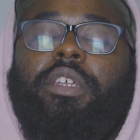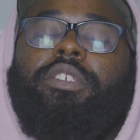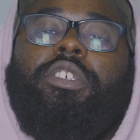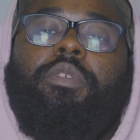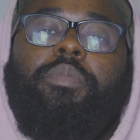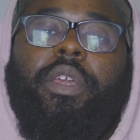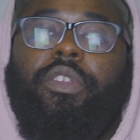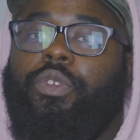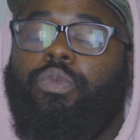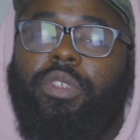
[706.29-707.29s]
should be
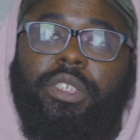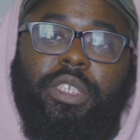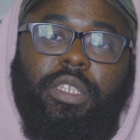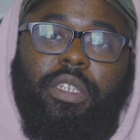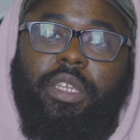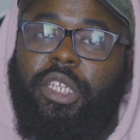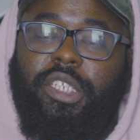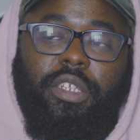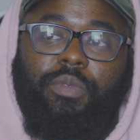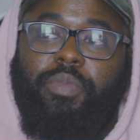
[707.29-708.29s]
in unison. It
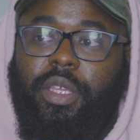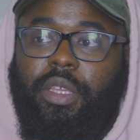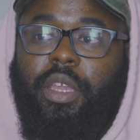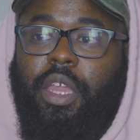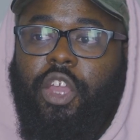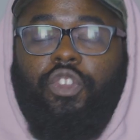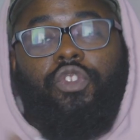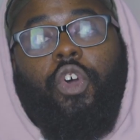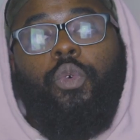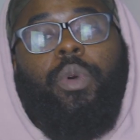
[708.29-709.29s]
should be,
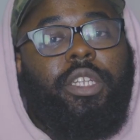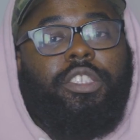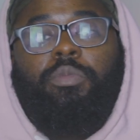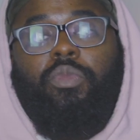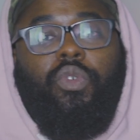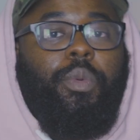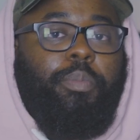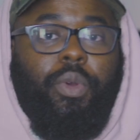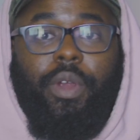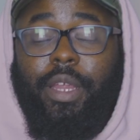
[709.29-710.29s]
no one is more
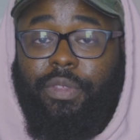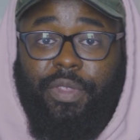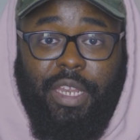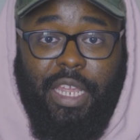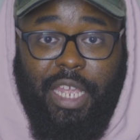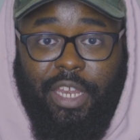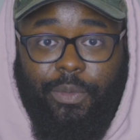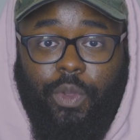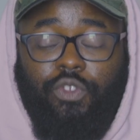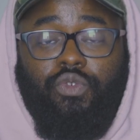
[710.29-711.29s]
important than
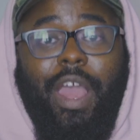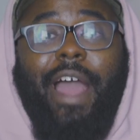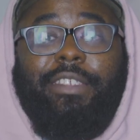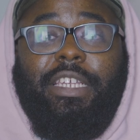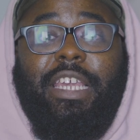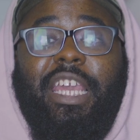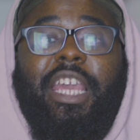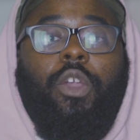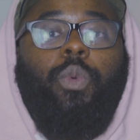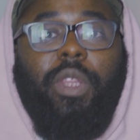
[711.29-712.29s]
anyone. You guys are
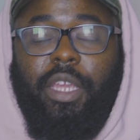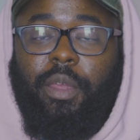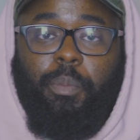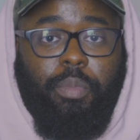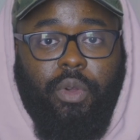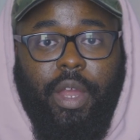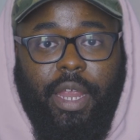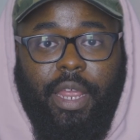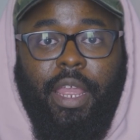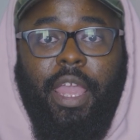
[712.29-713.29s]
equally
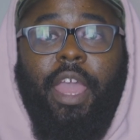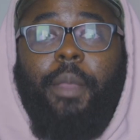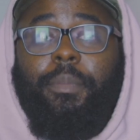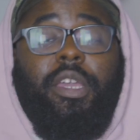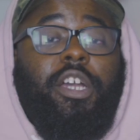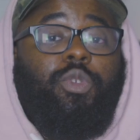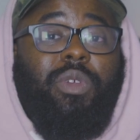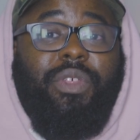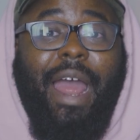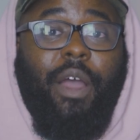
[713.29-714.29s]
important. Because
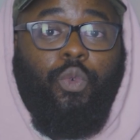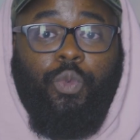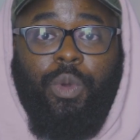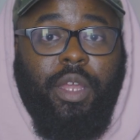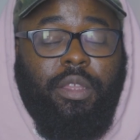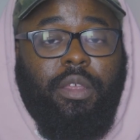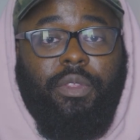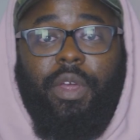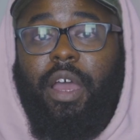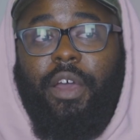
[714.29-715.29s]
without one,
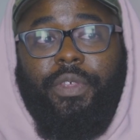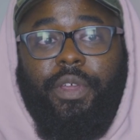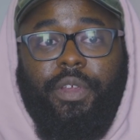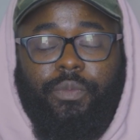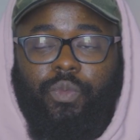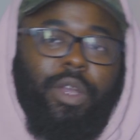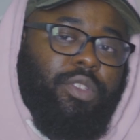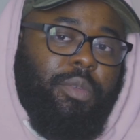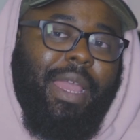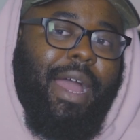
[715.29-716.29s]
the other, well,
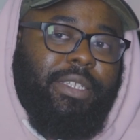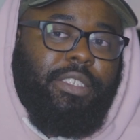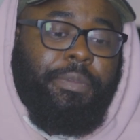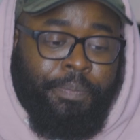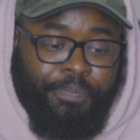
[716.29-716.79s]
to be honest,